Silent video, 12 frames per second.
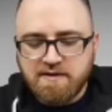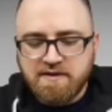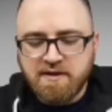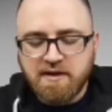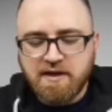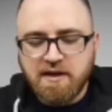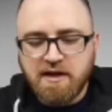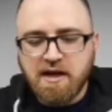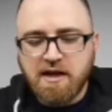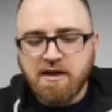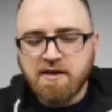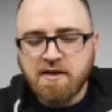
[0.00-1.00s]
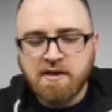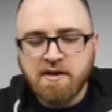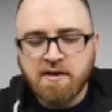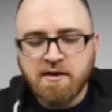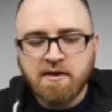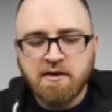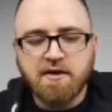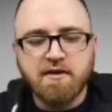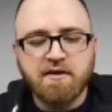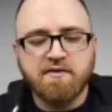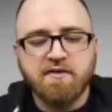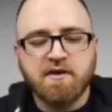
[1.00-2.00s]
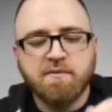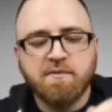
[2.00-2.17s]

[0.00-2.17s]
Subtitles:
And they didn't lie, it is